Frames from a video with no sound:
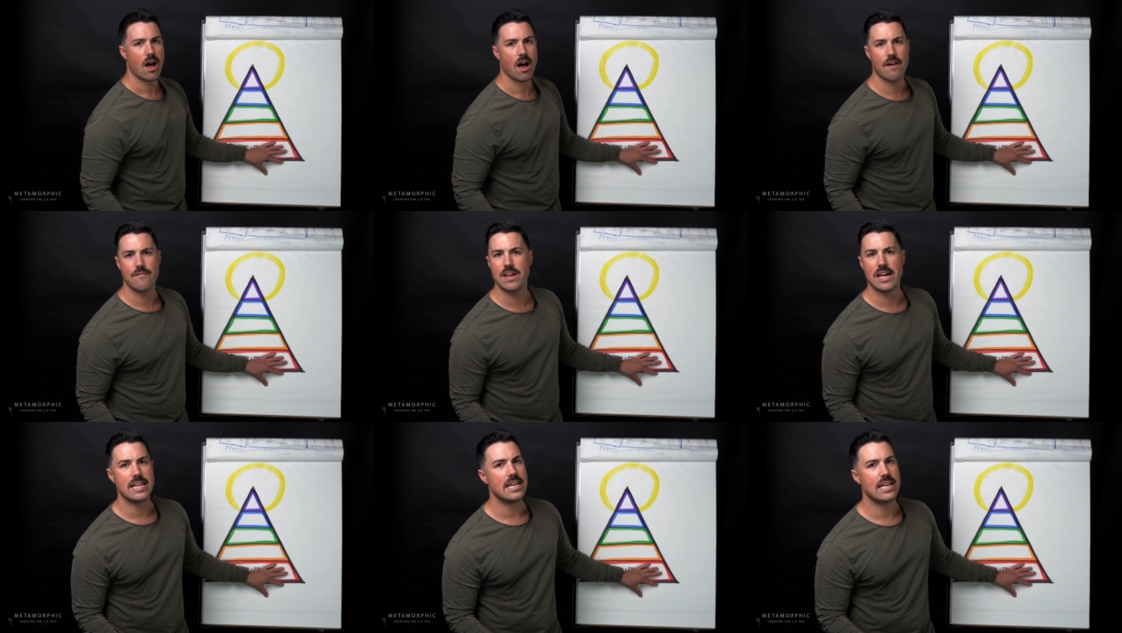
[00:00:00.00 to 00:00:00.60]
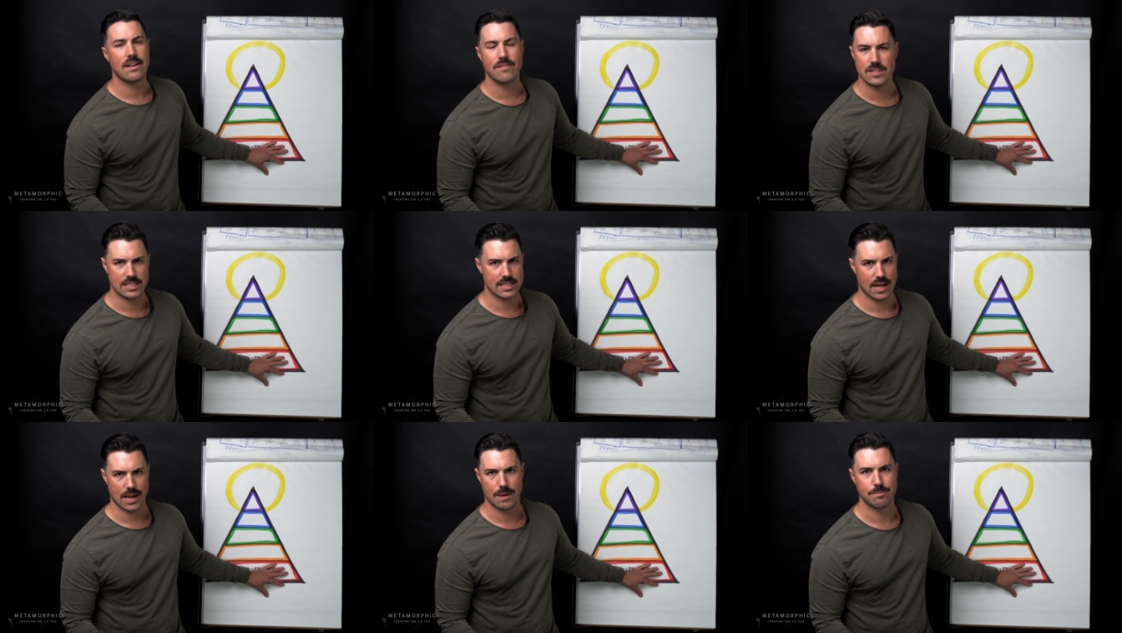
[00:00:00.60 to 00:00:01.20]
of any given
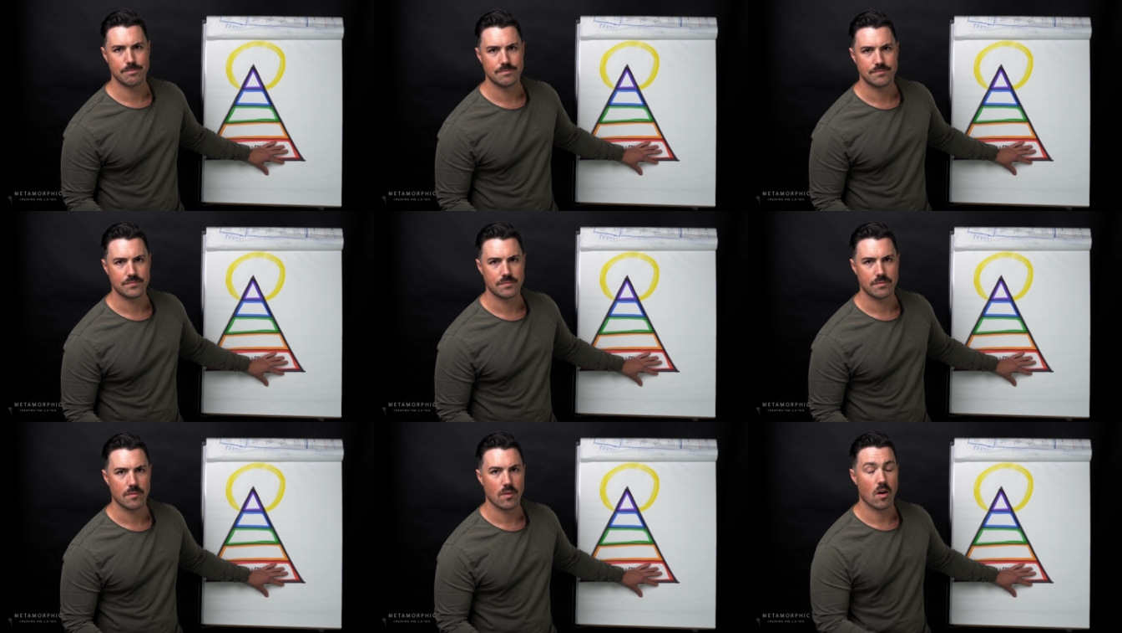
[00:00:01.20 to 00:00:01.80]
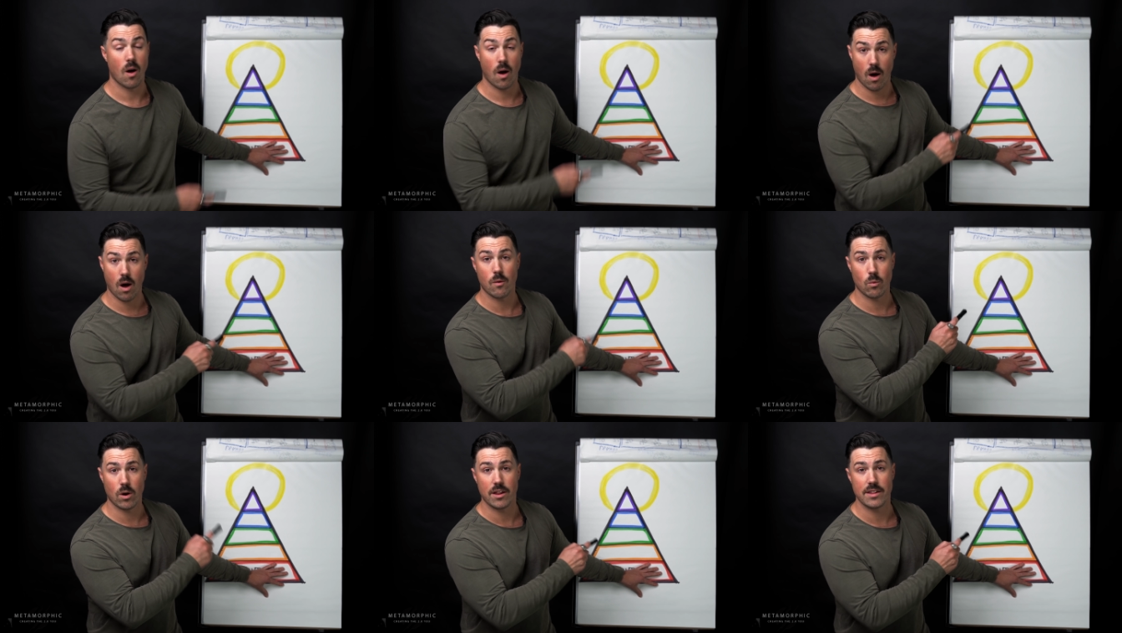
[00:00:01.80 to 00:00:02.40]
time
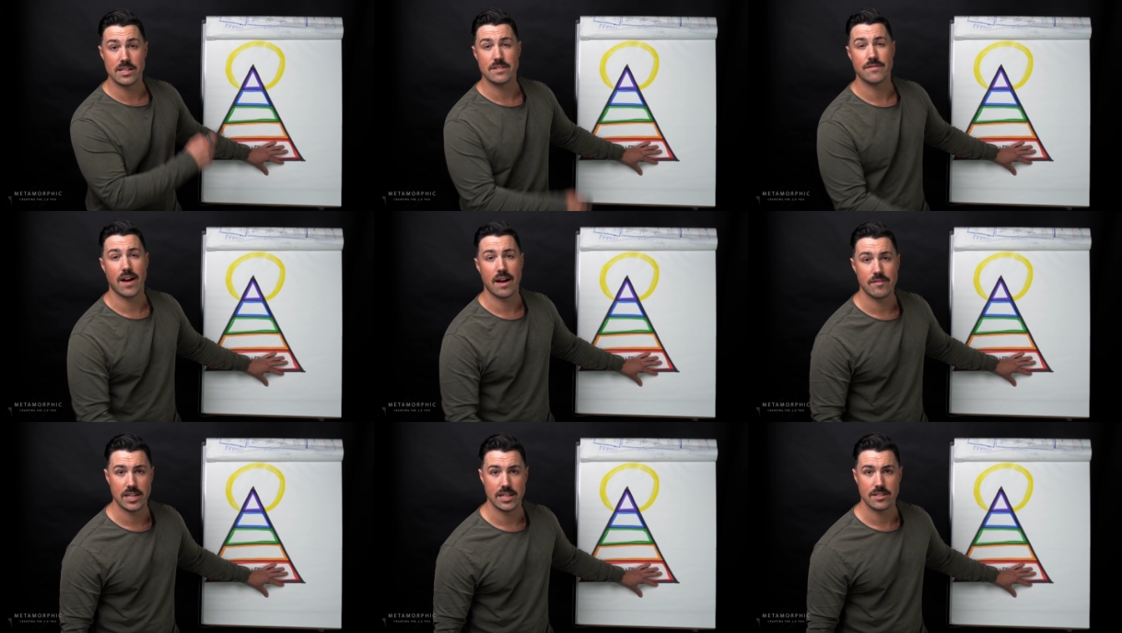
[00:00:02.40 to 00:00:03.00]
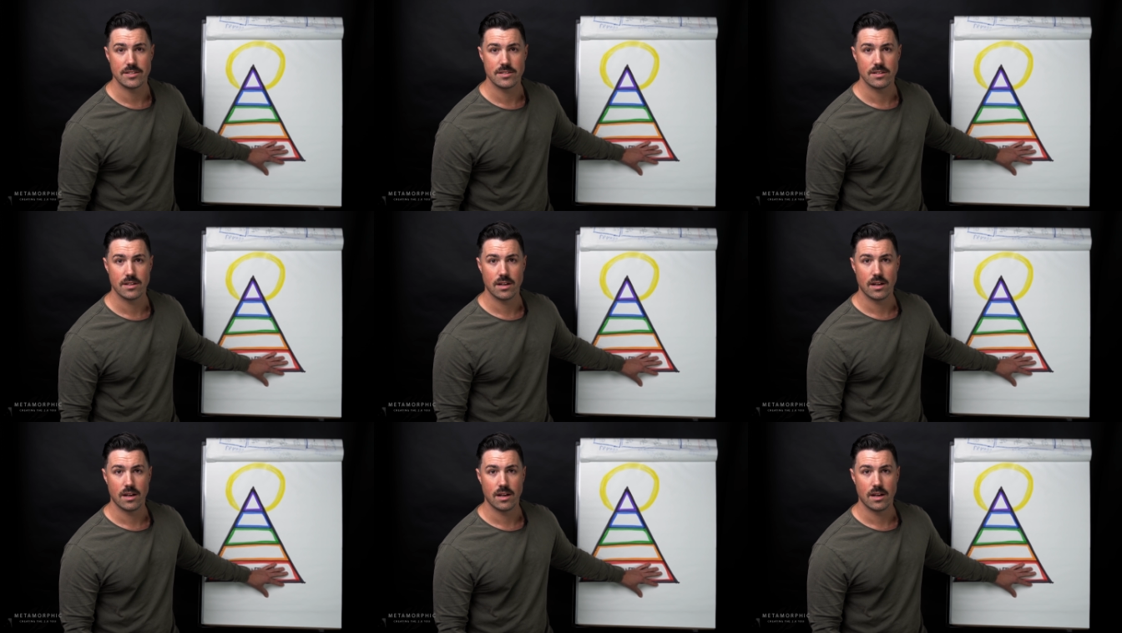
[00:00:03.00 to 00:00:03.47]
on one of these five needs.